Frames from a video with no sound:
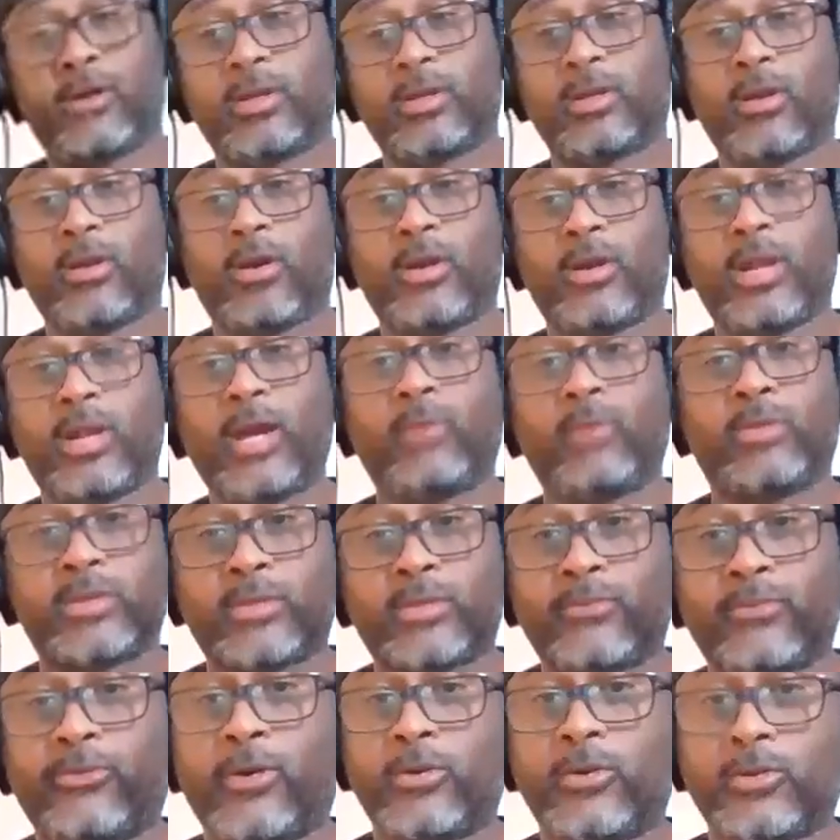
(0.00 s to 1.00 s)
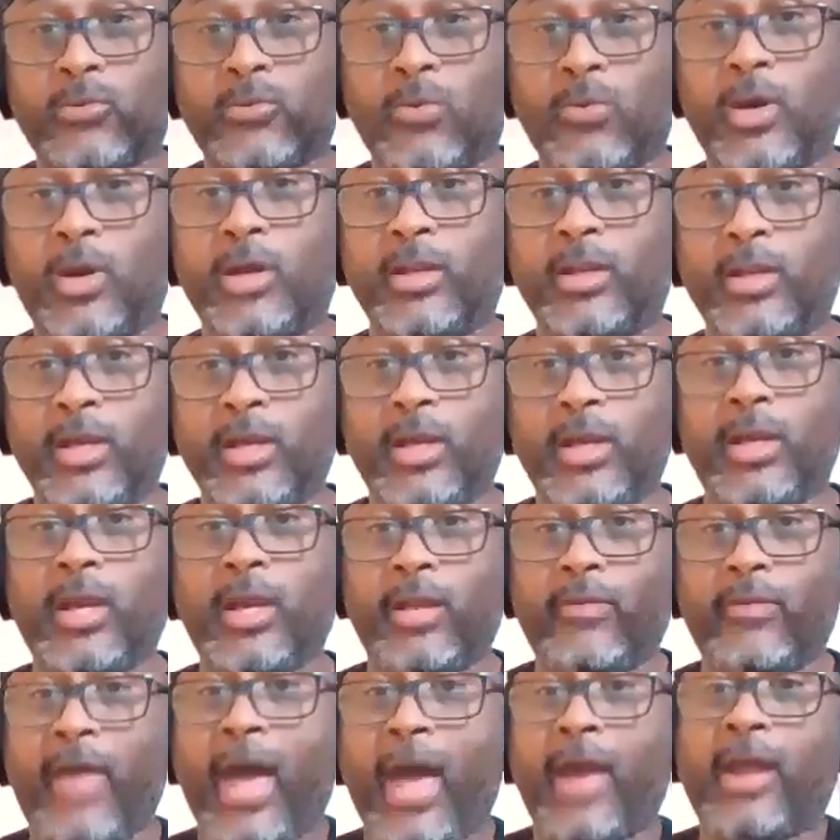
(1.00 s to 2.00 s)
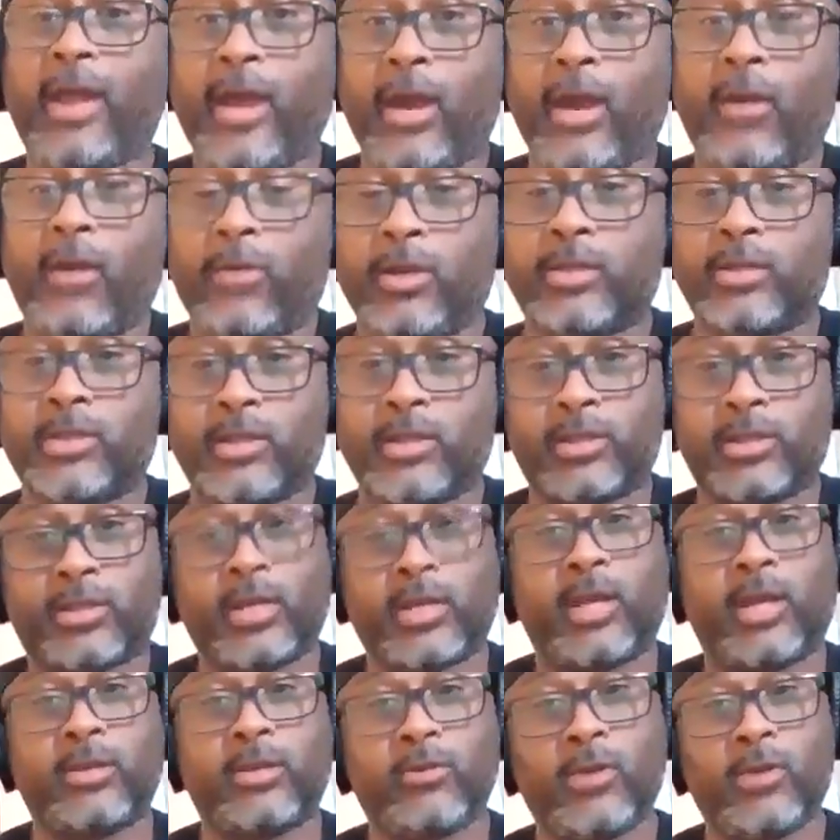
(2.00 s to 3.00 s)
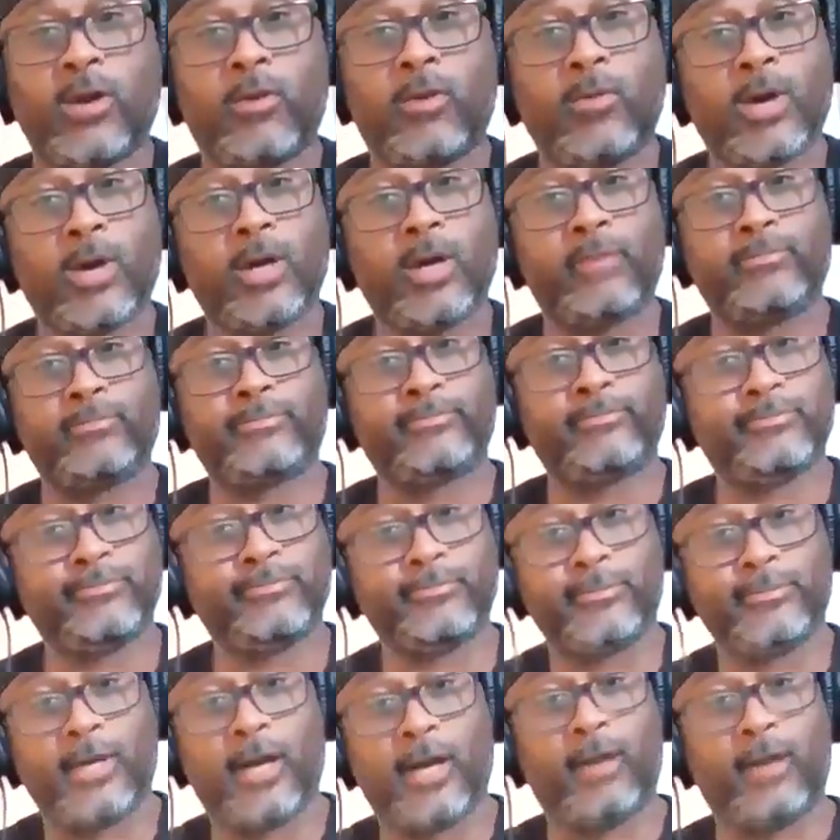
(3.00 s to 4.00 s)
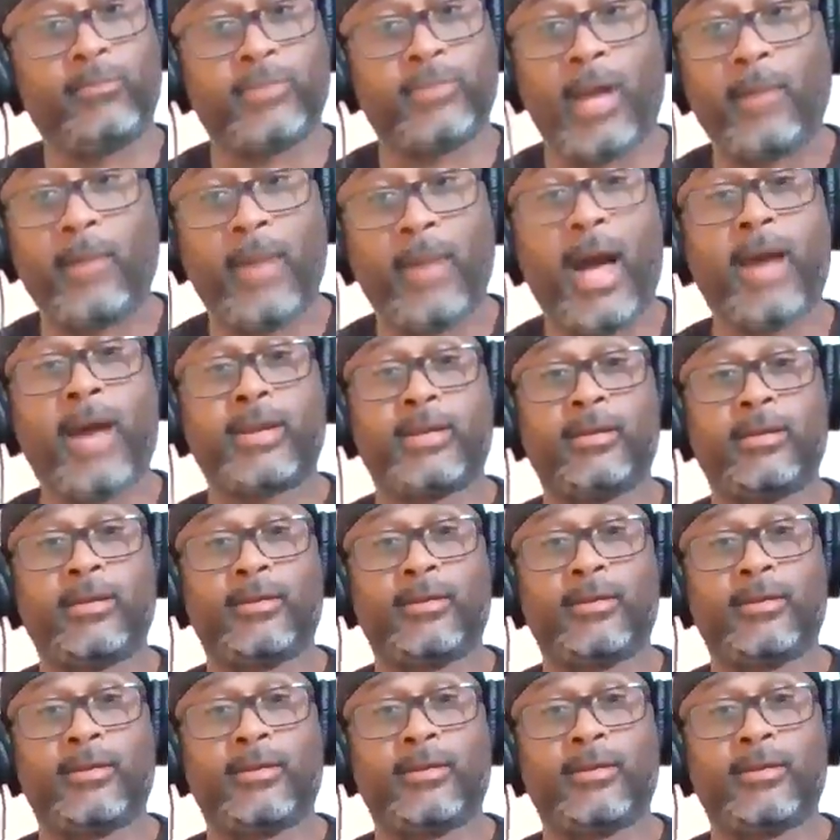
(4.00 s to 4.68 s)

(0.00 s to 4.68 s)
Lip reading: Garnett was the first one in that era to say, you know what, I'm out of here.